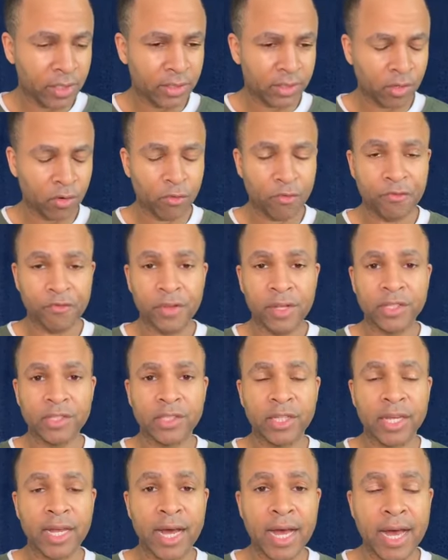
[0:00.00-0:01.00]
an offense to
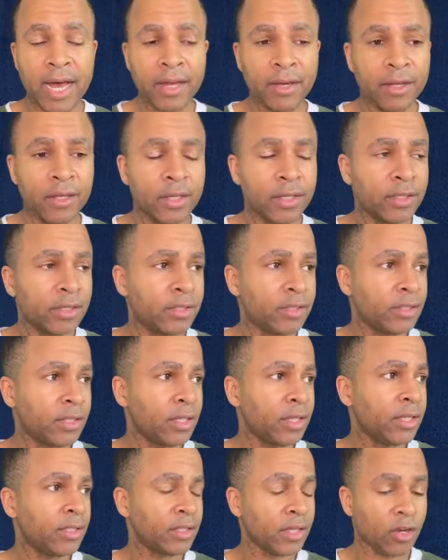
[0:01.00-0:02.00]
God. Sin
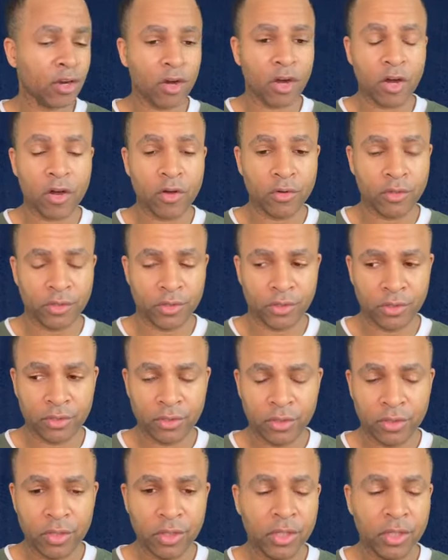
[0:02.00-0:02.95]
is a curse.